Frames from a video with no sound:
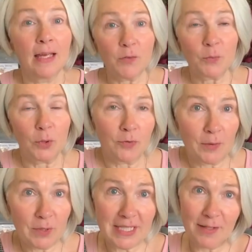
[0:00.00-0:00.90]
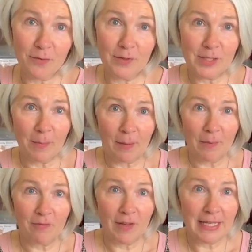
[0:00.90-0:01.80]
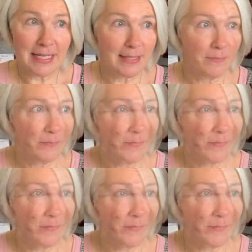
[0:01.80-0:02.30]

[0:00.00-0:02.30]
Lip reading: If you're wondering what's different about my face,